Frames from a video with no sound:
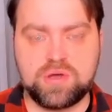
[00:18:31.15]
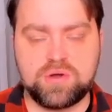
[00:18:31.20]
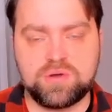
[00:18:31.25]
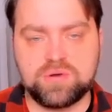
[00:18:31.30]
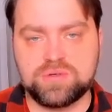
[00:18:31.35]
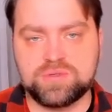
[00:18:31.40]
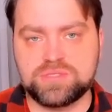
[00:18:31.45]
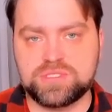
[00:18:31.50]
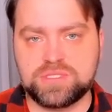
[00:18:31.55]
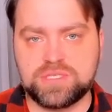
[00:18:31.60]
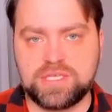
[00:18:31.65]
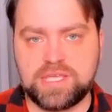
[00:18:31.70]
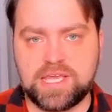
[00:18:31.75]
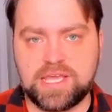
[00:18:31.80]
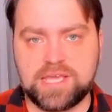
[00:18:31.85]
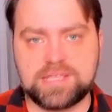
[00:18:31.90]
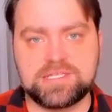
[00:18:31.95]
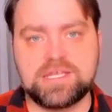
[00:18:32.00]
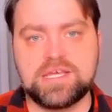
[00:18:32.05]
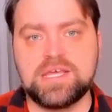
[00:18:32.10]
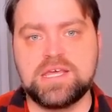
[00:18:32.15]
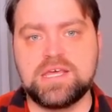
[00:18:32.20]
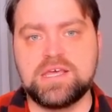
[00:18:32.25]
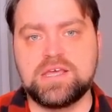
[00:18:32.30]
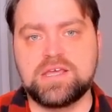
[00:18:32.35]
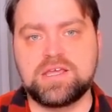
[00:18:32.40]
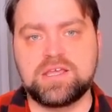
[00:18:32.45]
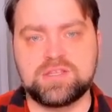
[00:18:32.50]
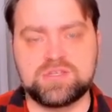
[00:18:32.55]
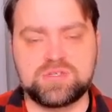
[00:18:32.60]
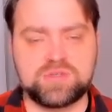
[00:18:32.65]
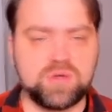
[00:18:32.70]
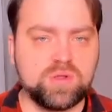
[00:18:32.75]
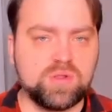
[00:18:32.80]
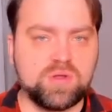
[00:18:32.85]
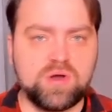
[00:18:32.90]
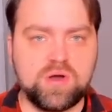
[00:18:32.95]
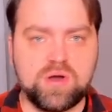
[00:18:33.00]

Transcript: goal to get control